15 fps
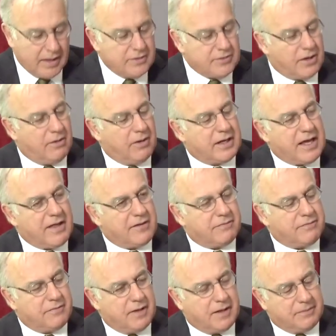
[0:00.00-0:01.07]
So I
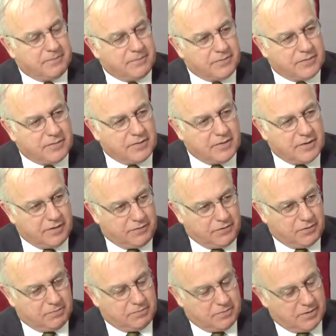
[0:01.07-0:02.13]
gather if
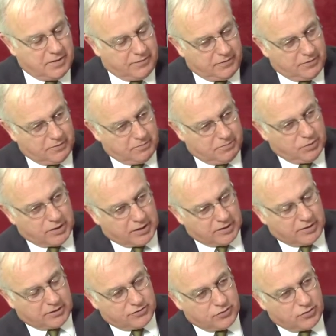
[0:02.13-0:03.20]
you're putting a
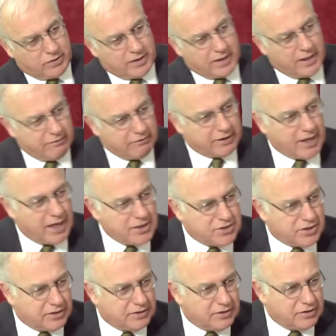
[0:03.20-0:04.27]
lot of store in
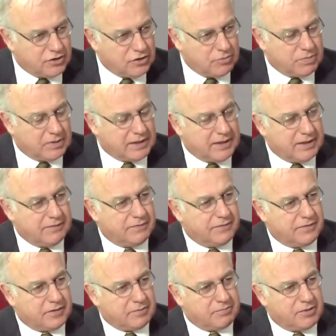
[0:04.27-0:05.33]
irrigation, that you
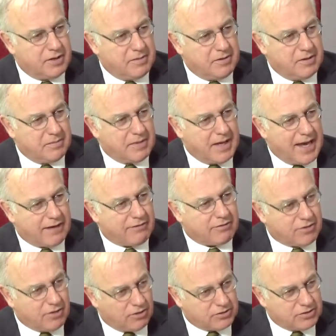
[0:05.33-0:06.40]
believe that premium
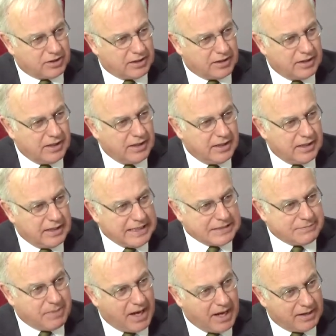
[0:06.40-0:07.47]
agriculture
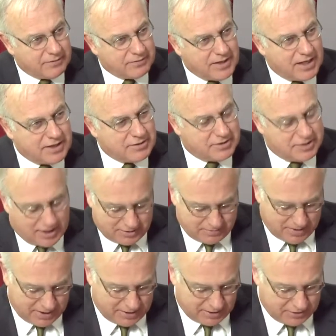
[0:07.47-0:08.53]
is part of
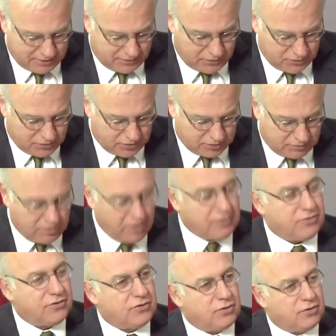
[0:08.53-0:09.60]
Tasmania's future
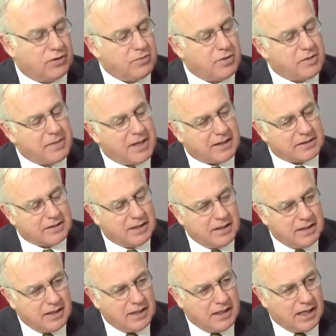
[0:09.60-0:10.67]
growth story. What about
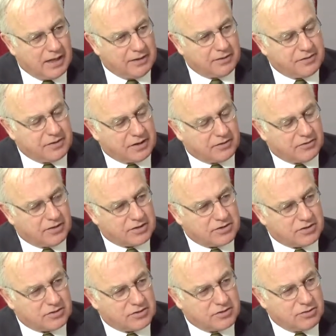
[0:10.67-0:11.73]
other things
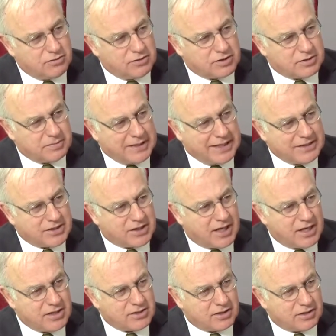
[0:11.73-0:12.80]
such as tourism and
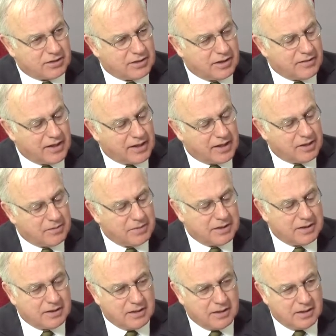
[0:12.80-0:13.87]
education? Are they going to
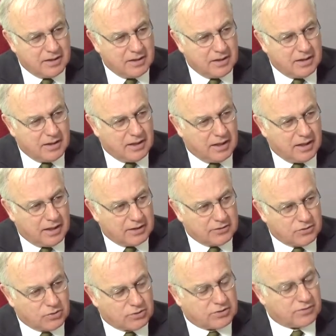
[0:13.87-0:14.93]
be
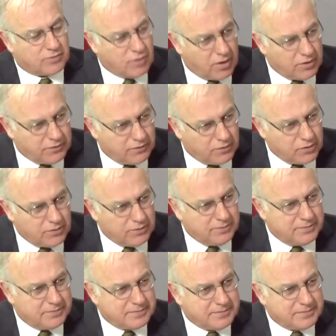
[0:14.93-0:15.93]
sources of growth for you?